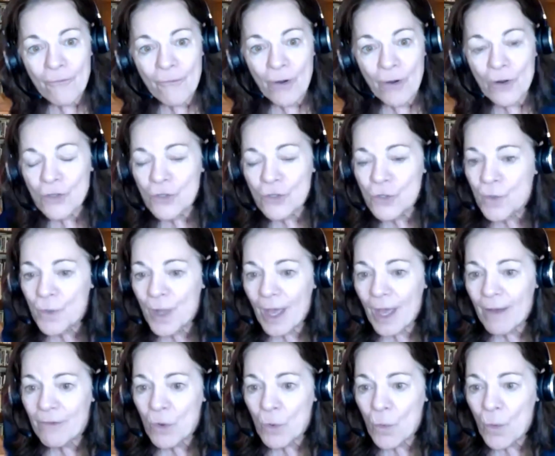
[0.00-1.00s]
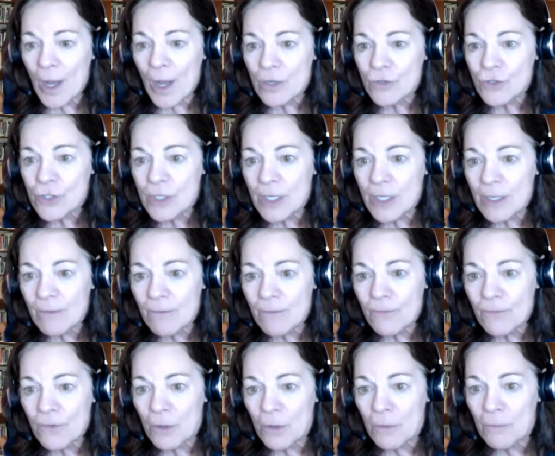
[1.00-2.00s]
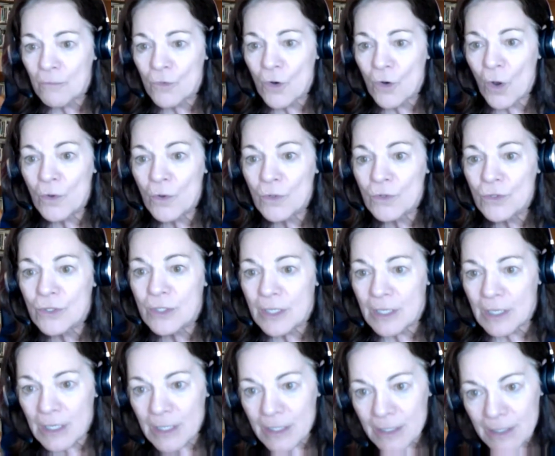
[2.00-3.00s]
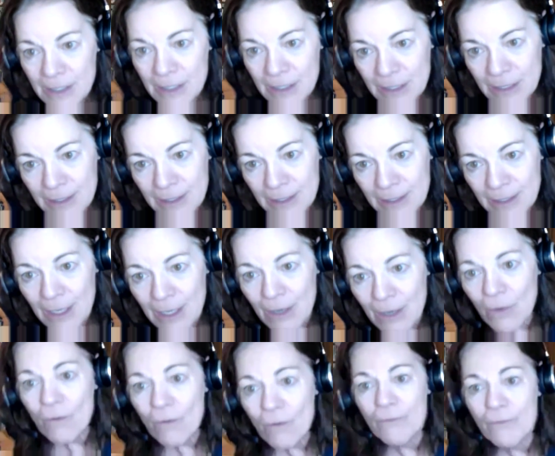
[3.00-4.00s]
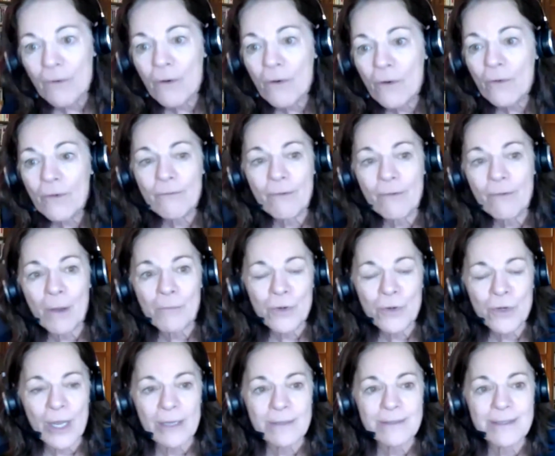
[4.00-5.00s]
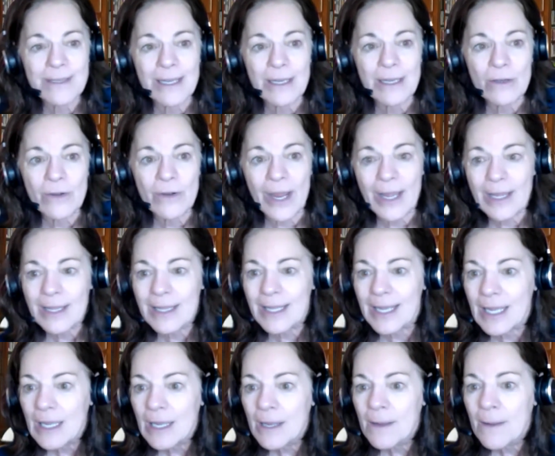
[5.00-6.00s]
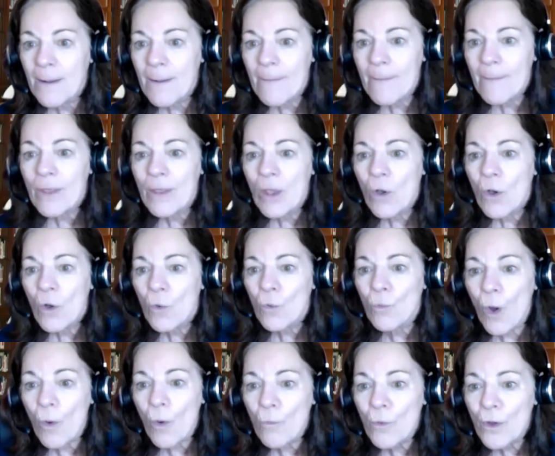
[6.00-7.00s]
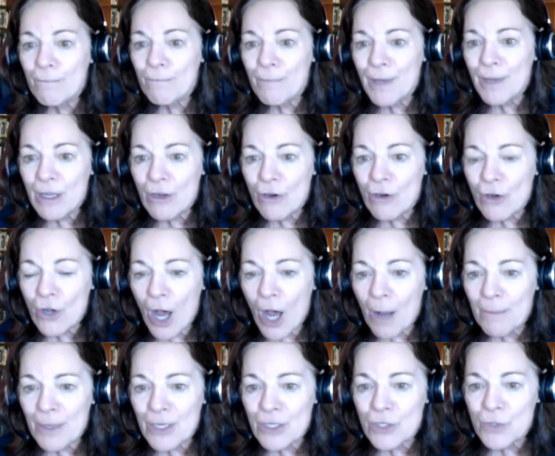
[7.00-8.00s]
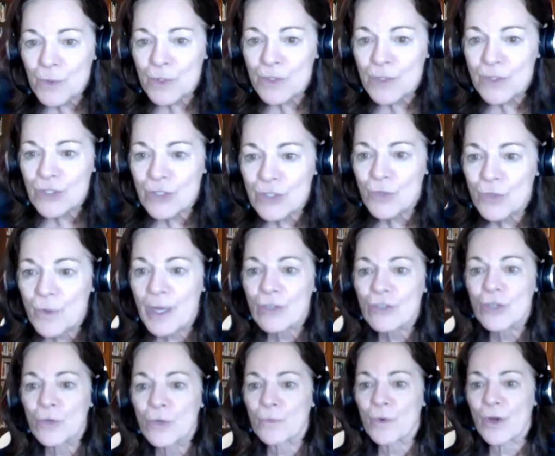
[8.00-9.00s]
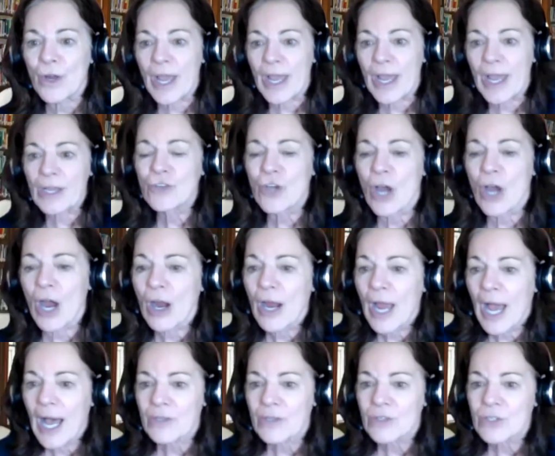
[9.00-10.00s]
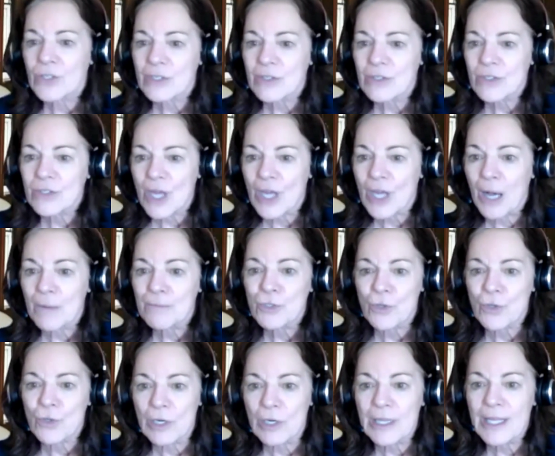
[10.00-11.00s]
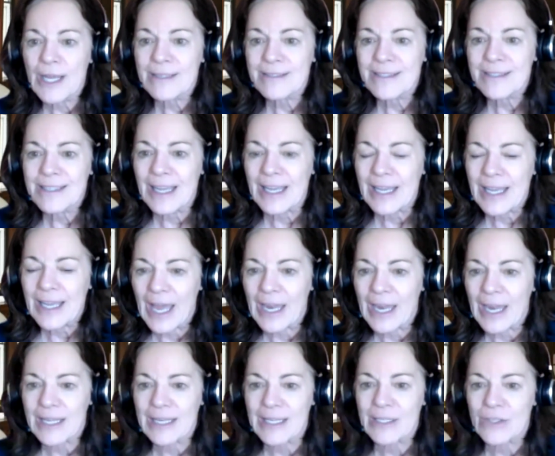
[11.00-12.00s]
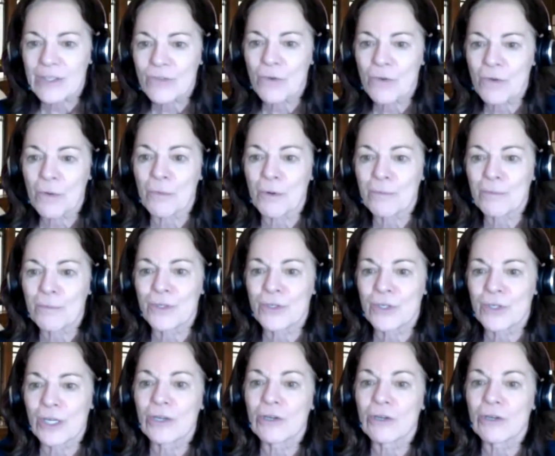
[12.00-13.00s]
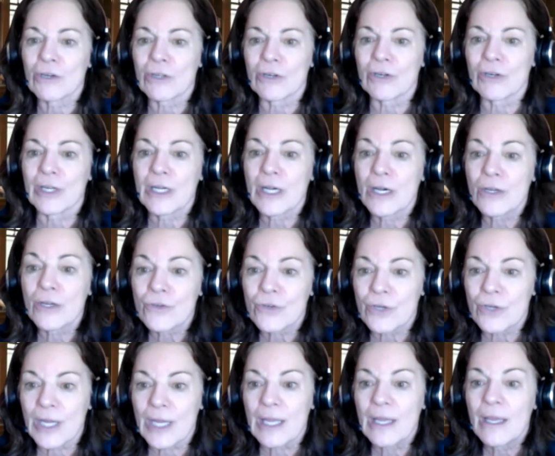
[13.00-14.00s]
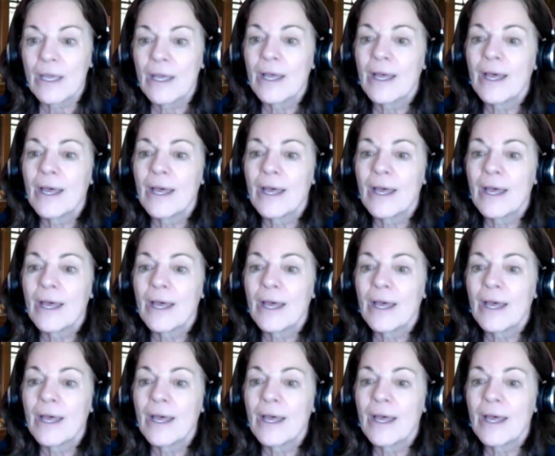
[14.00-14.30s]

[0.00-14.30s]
First, we have a question from Rode Lovo, if I'm pronouncing it correctly. What would be your comment to a situation where HR has to stop shortlisting candidates from a particular country